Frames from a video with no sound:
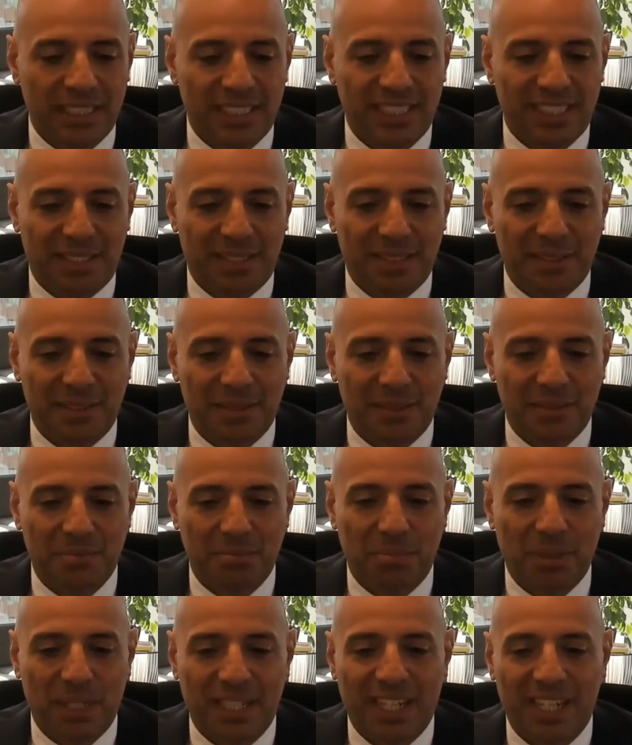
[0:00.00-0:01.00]

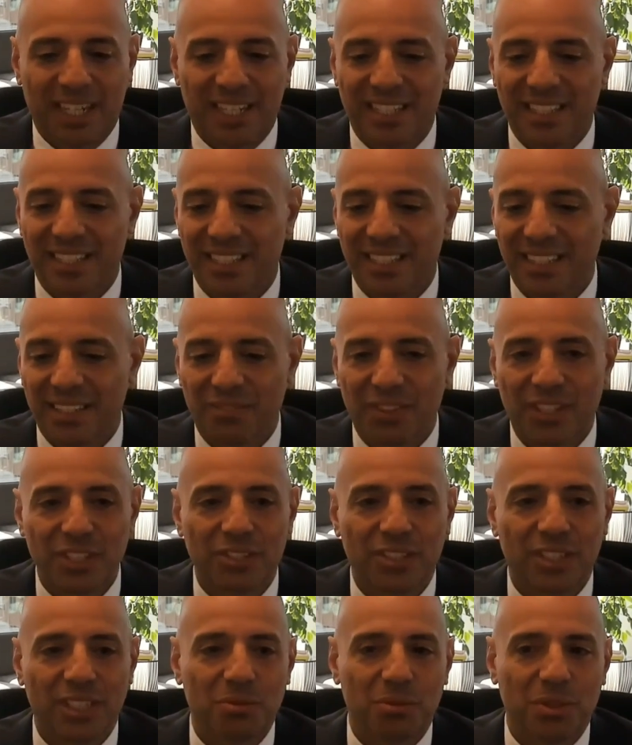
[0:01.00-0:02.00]
But I
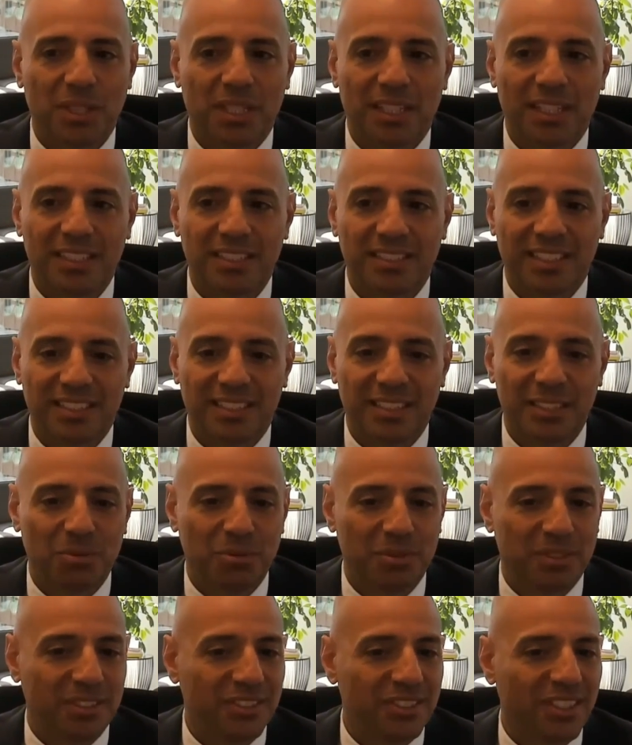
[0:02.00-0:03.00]
eventually realized that
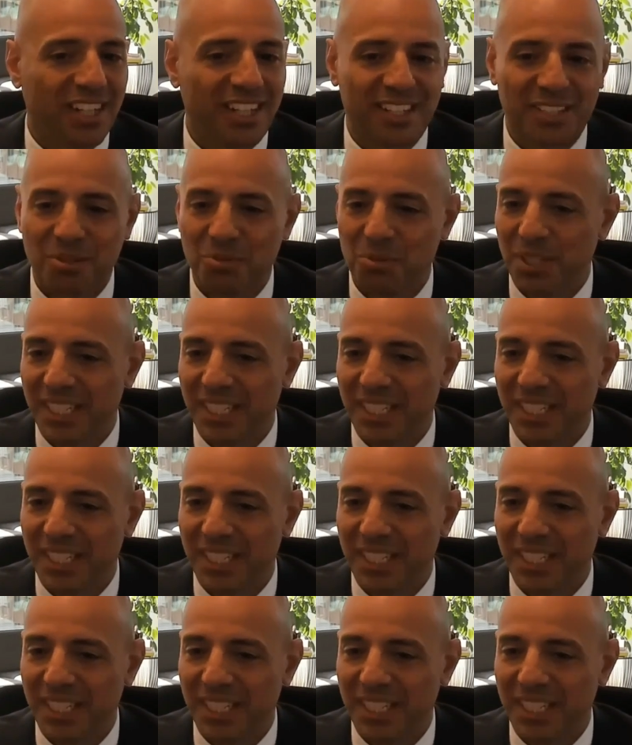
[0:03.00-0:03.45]
this was not a